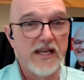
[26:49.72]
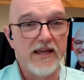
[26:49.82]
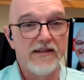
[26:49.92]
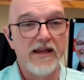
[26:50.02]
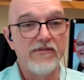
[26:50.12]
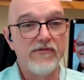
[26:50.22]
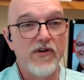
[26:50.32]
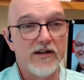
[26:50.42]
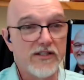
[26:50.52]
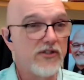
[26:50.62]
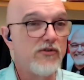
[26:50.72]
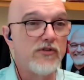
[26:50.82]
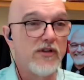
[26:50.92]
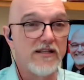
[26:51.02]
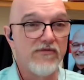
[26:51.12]
saying that Fox
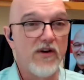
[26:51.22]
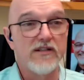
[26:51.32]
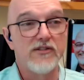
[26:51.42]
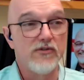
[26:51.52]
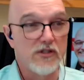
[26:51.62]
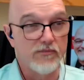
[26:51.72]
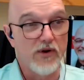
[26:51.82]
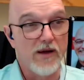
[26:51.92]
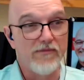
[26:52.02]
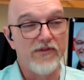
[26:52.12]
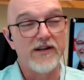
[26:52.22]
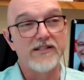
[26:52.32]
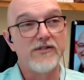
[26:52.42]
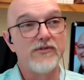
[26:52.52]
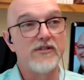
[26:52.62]
News, it's Fox News's problem.
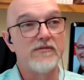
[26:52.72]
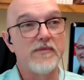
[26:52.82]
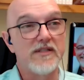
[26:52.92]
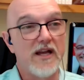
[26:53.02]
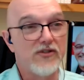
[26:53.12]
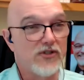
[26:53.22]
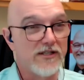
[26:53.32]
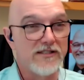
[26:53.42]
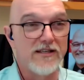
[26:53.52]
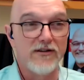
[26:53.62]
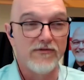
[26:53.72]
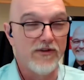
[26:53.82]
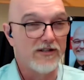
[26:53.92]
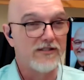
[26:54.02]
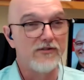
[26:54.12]
Fox News is misogynistic.
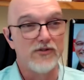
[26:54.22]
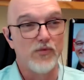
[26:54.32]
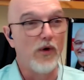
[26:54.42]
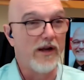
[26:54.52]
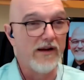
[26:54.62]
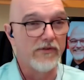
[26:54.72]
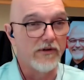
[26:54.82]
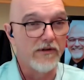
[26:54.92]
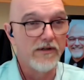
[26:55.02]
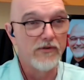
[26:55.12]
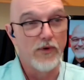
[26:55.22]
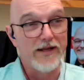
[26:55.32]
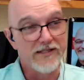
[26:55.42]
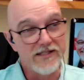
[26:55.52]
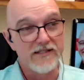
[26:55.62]
Fox News is whatever,
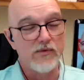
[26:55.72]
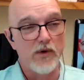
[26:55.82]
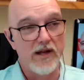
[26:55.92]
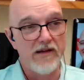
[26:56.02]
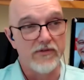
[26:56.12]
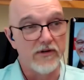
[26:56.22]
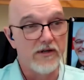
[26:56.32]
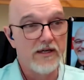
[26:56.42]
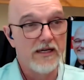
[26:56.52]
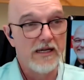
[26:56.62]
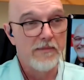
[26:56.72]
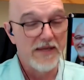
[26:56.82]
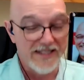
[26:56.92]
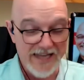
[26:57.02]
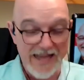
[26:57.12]
racist, whatever.
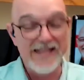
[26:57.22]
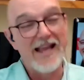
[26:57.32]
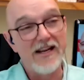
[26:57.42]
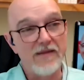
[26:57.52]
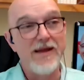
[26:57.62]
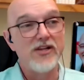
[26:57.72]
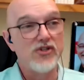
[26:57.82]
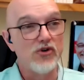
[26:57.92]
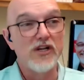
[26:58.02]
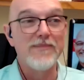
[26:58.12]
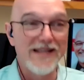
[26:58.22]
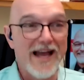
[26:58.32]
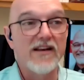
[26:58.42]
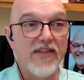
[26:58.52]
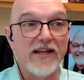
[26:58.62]
Because I can't imagine her
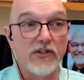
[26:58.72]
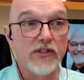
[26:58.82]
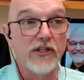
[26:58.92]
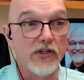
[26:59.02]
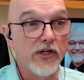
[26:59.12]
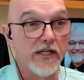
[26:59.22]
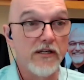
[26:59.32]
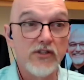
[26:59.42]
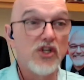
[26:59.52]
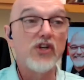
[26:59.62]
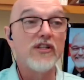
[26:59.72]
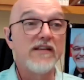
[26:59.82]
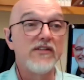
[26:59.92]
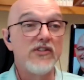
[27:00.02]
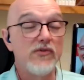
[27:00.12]
coming out of that looking good. She
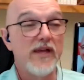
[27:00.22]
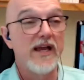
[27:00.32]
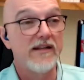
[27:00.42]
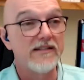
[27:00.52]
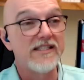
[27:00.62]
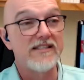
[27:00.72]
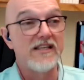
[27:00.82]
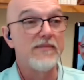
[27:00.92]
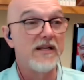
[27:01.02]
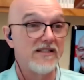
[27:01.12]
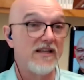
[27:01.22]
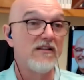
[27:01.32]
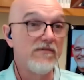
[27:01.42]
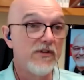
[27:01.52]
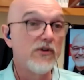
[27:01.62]
couldn't even do that in 60 minutes
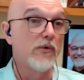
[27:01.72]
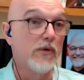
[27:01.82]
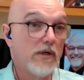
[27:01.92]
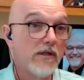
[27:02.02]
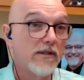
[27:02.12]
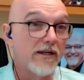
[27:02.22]
in The View.